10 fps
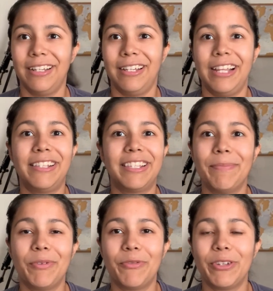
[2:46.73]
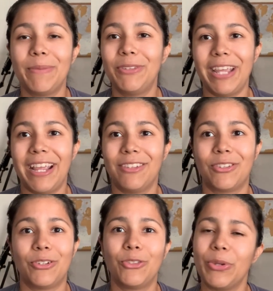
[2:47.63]
It's simple for them to
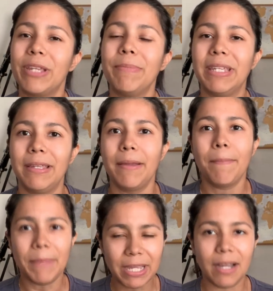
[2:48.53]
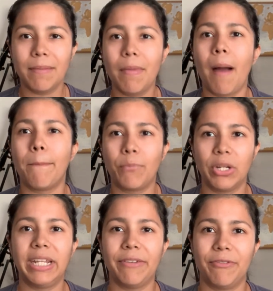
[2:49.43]
answer, so it can become
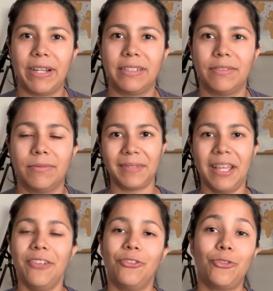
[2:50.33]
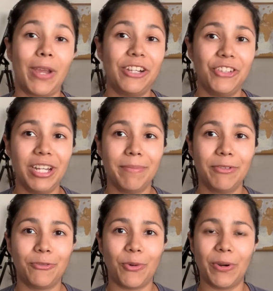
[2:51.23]
pretty effective. Strategy number
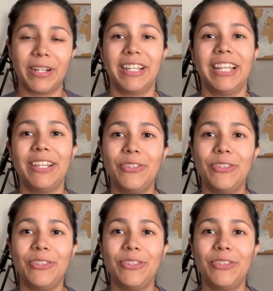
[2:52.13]
4 is